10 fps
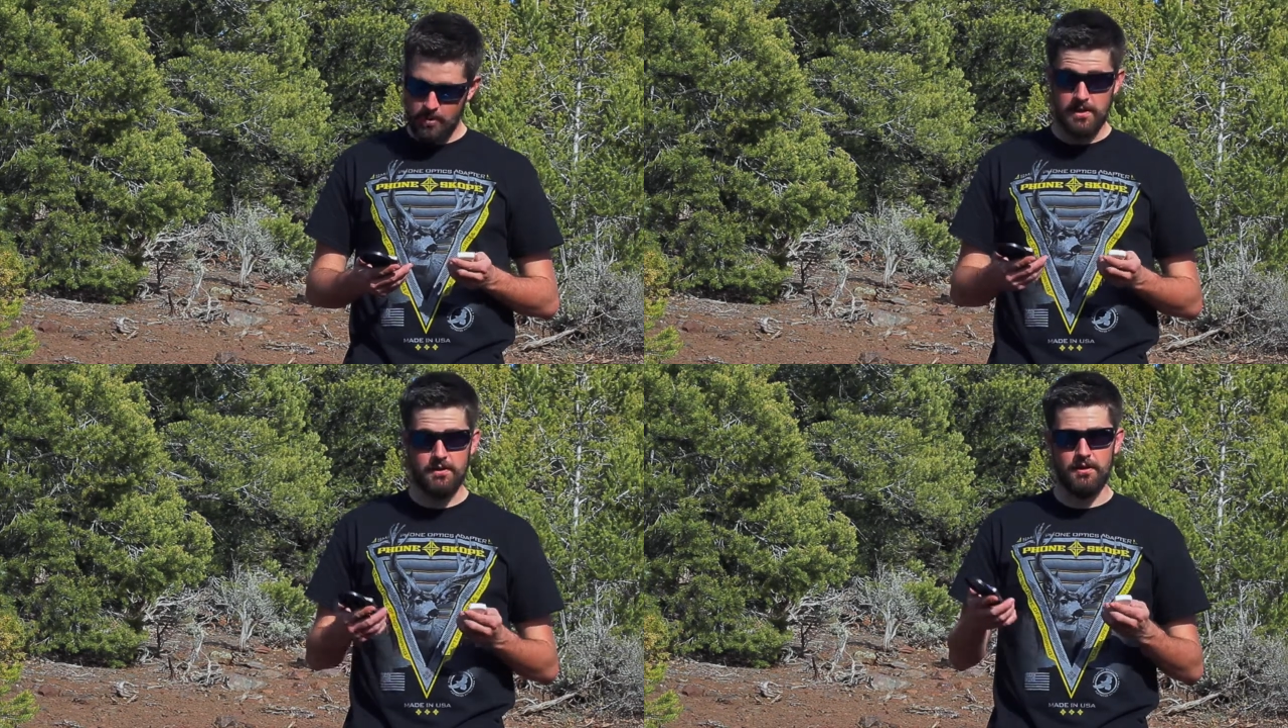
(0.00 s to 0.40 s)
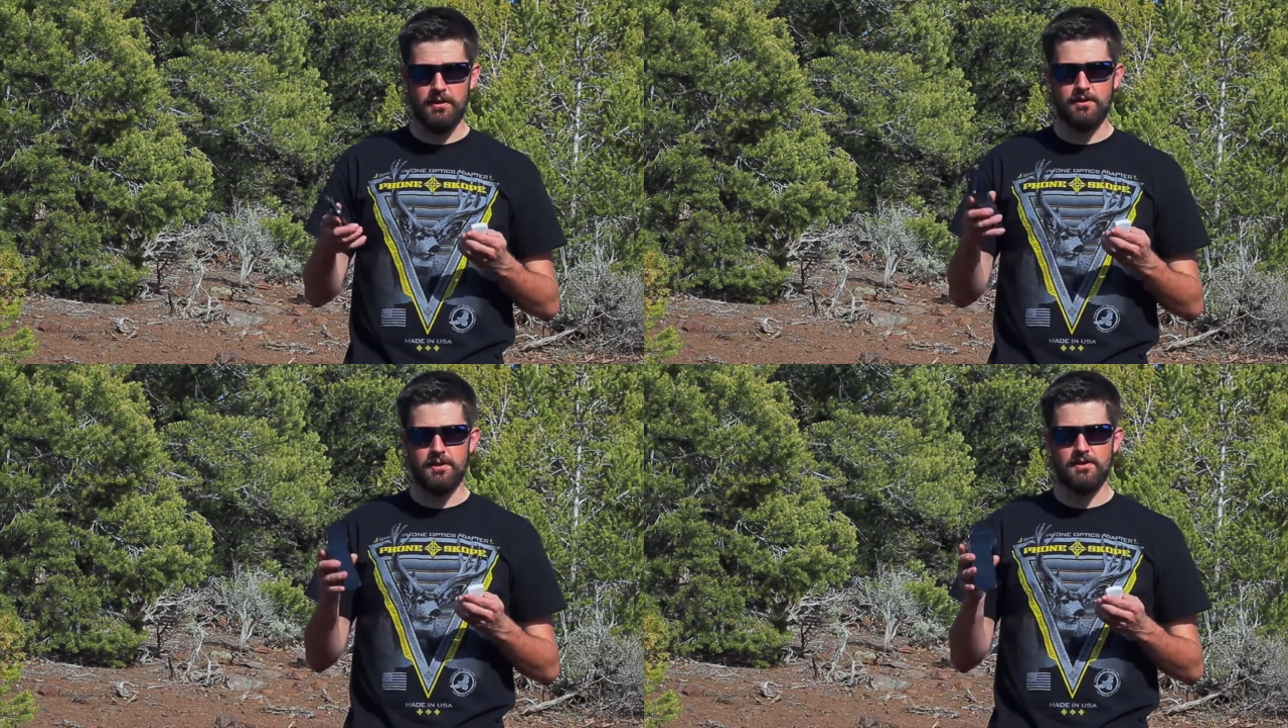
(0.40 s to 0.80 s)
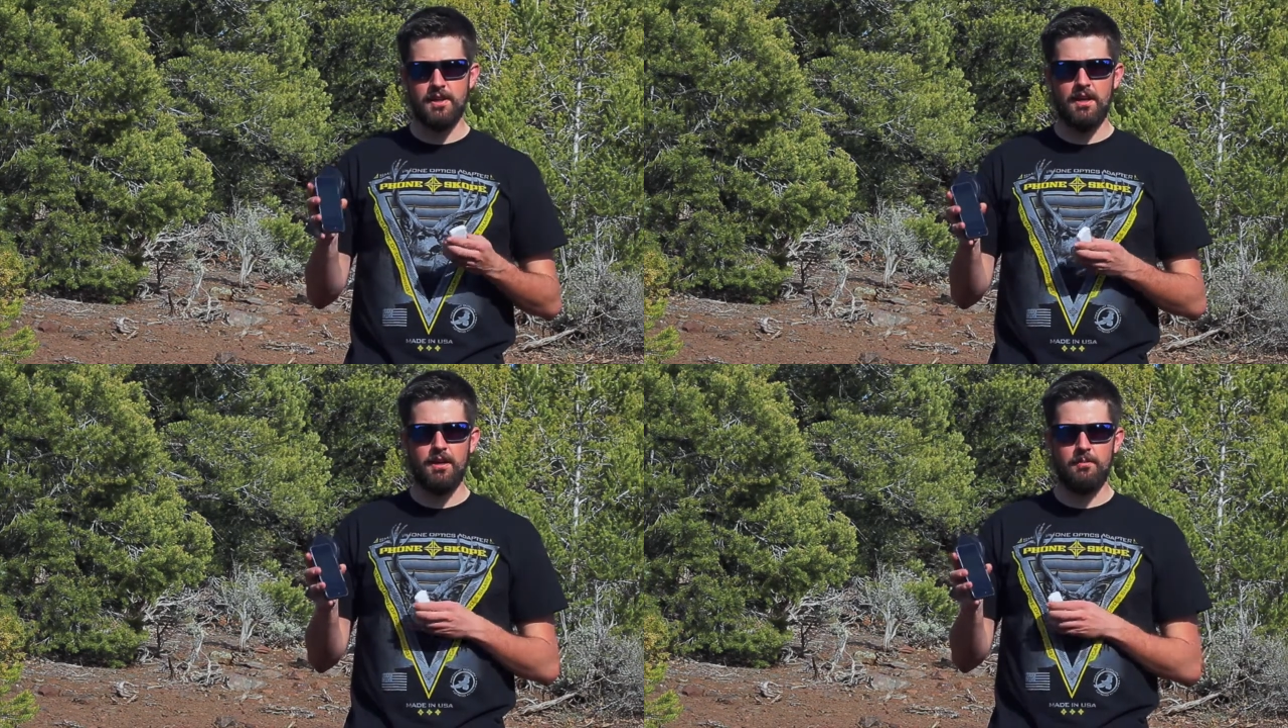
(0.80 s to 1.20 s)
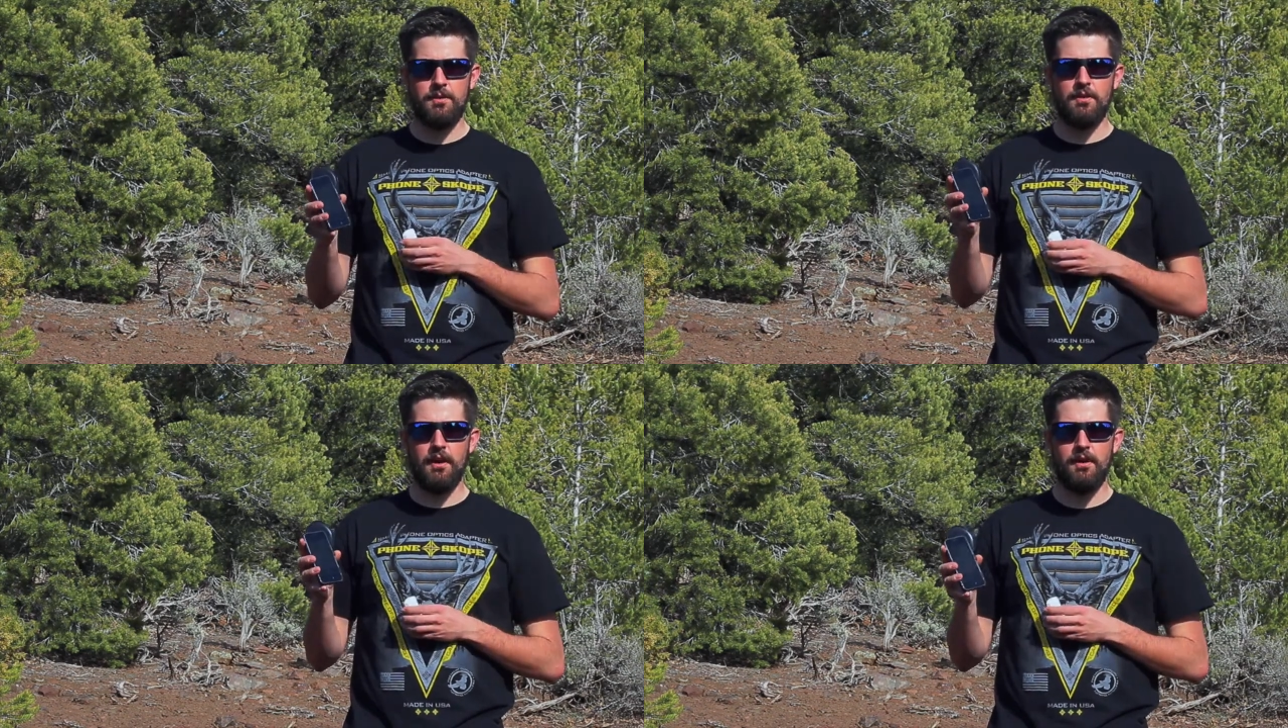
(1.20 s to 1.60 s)
Basically you'll just set it
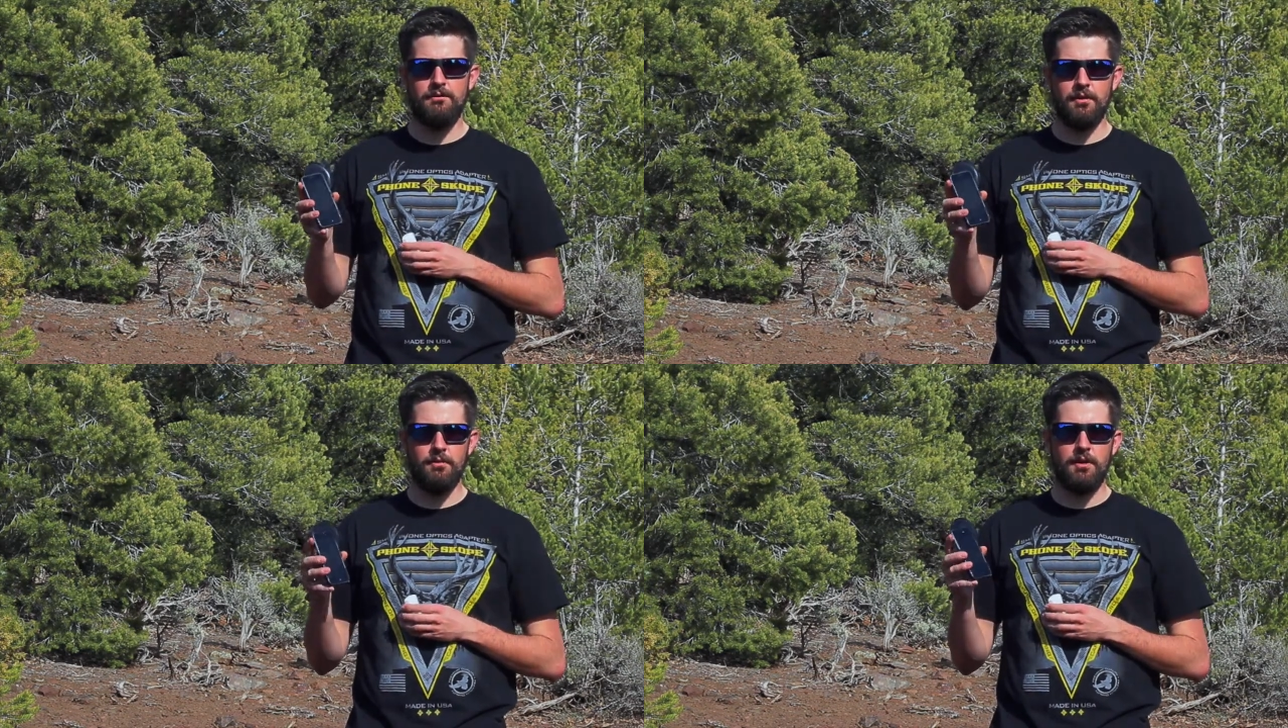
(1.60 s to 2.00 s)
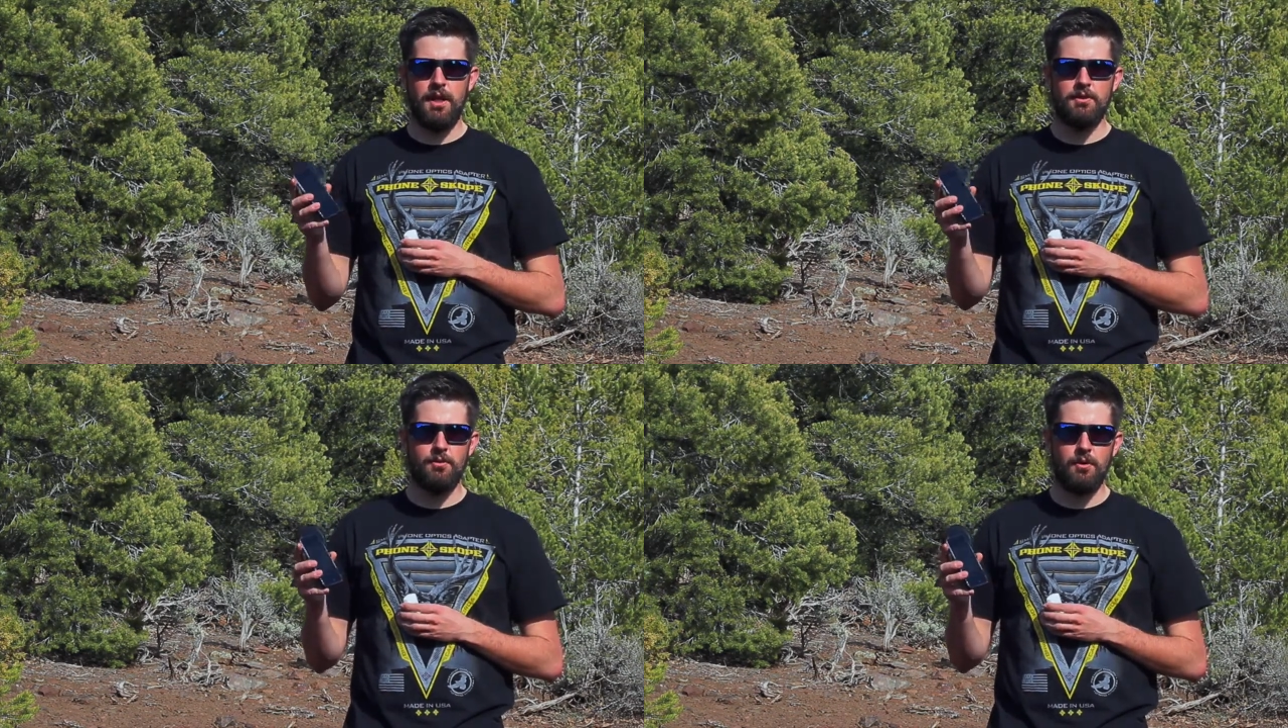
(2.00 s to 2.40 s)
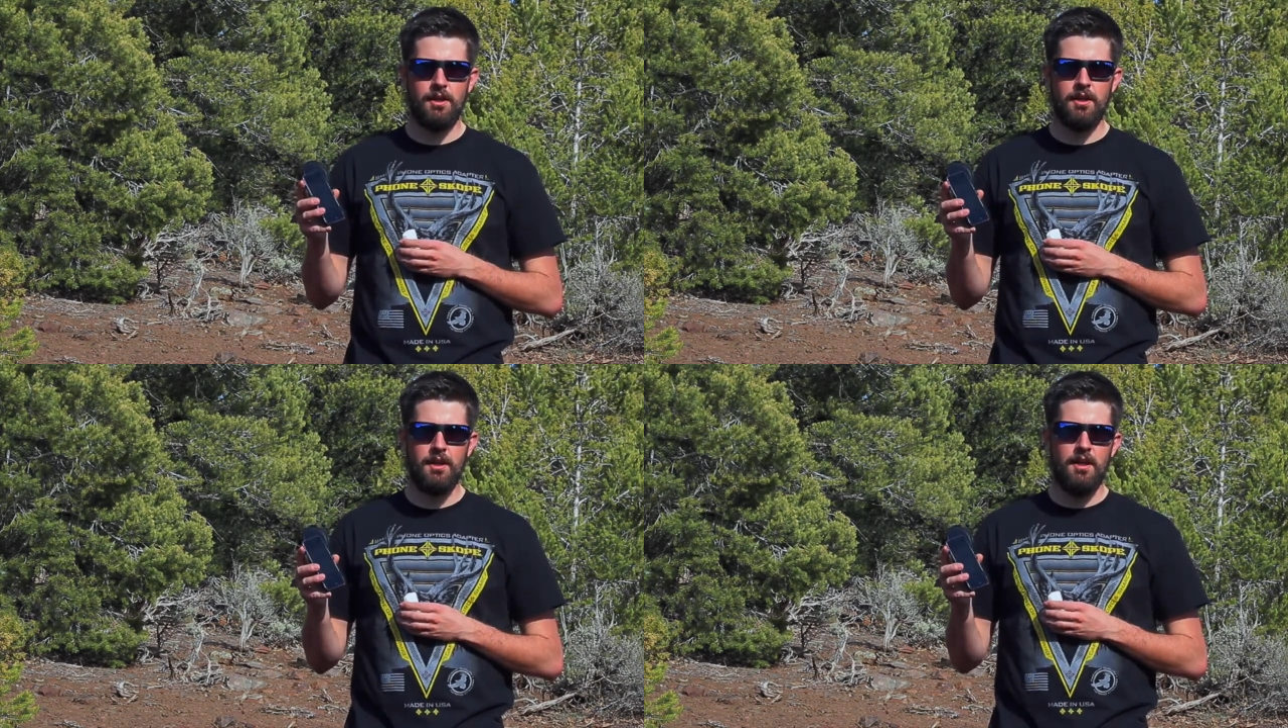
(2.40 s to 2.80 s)
up to your iPhone, Android,